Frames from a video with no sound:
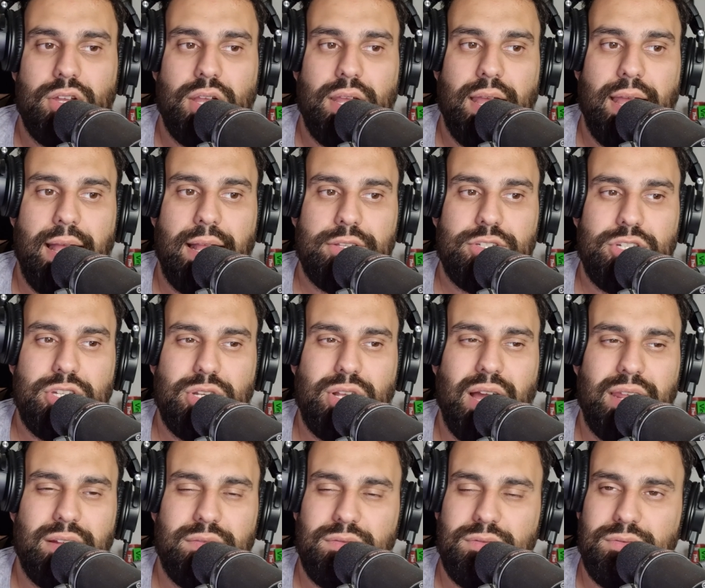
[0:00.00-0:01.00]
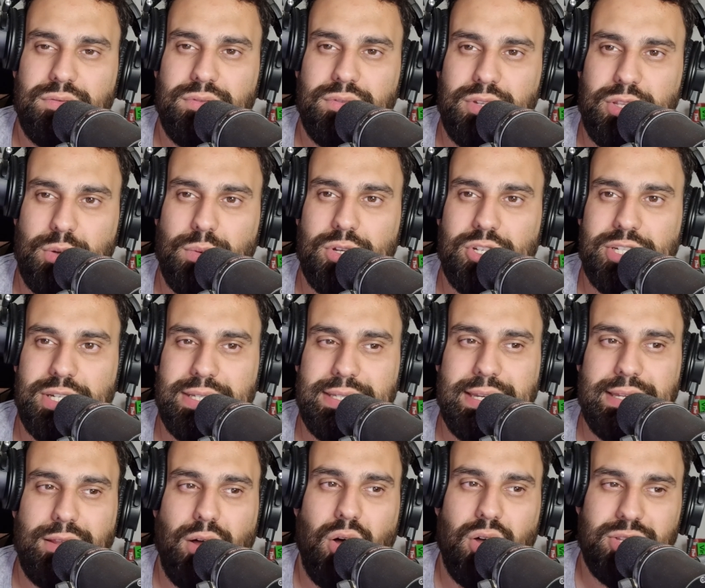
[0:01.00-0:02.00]
and you kind of knew what she
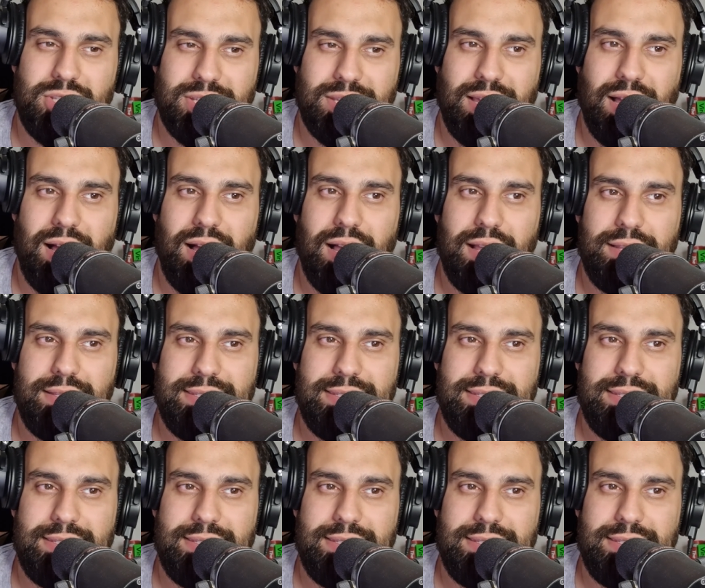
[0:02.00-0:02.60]
did. Oscar